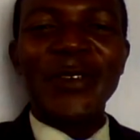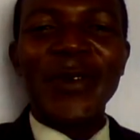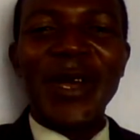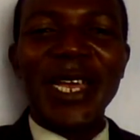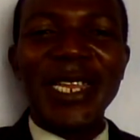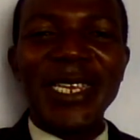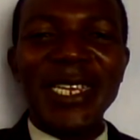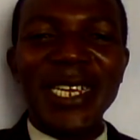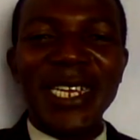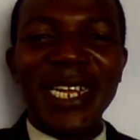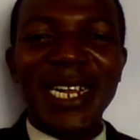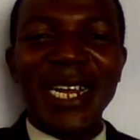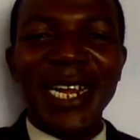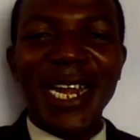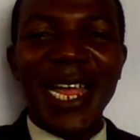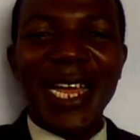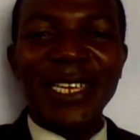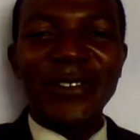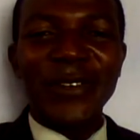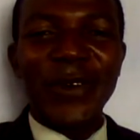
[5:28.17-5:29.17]
You are in a
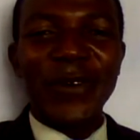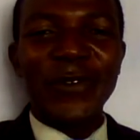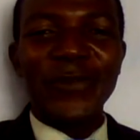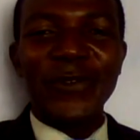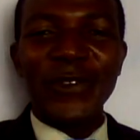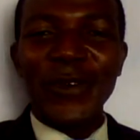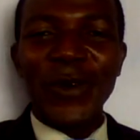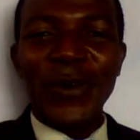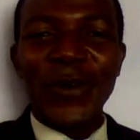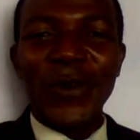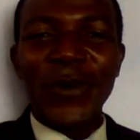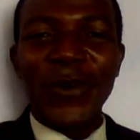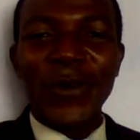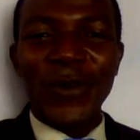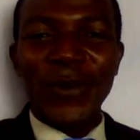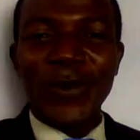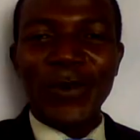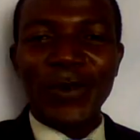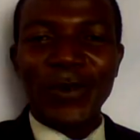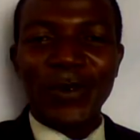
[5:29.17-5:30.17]
class of your
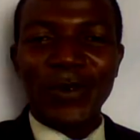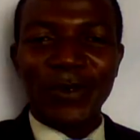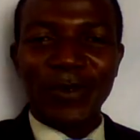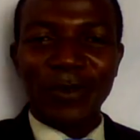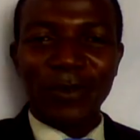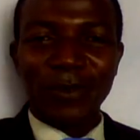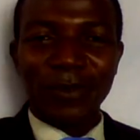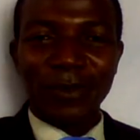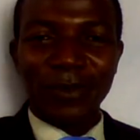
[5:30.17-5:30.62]
own.